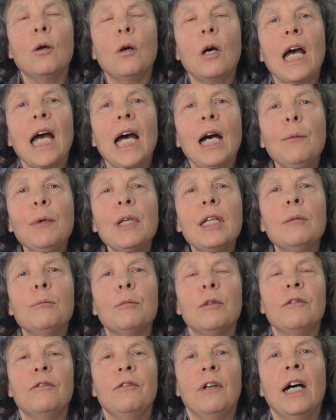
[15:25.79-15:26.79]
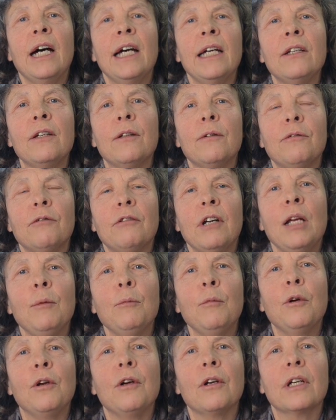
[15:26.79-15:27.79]
how we can provide a
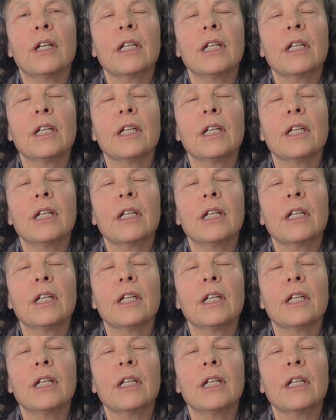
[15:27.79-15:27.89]
framework,